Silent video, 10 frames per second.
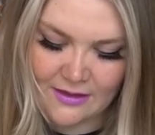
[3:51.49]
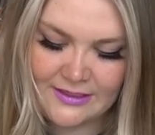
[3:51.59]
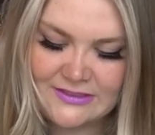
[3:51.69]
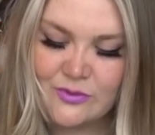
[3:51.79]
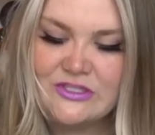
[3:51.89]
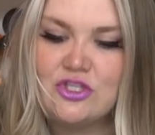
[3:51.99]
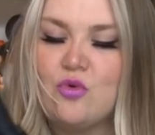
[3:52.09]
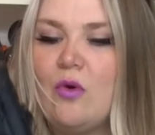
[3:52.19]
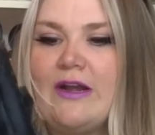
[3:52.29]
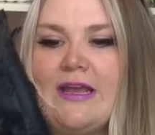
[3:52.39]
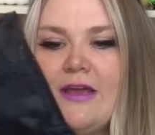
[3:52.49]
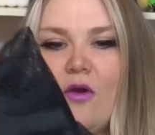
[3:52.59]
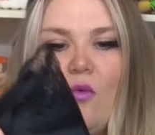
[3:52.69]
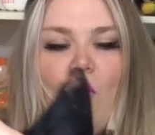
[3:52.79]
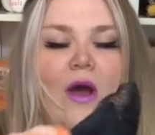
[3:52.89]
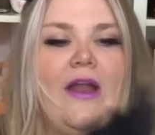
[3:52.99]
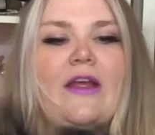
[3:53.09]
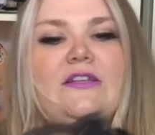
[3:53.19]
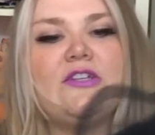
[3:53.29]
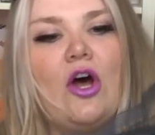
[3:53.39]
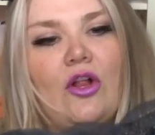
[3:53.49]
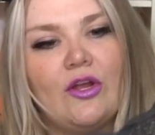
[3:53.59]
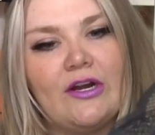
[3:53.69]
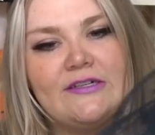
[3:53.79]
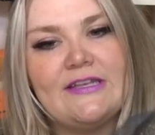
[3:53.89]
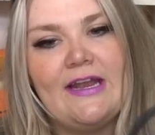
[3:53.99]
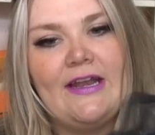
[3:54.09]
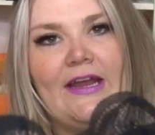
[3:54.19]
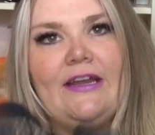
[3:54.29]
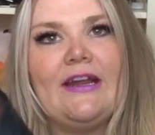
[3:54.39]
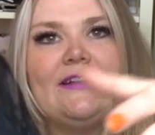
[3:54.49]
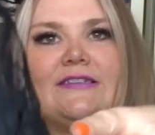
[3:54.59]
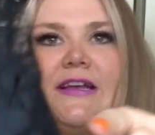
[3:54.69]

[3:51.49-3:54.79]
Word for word: This was twenty-one ninety-nine.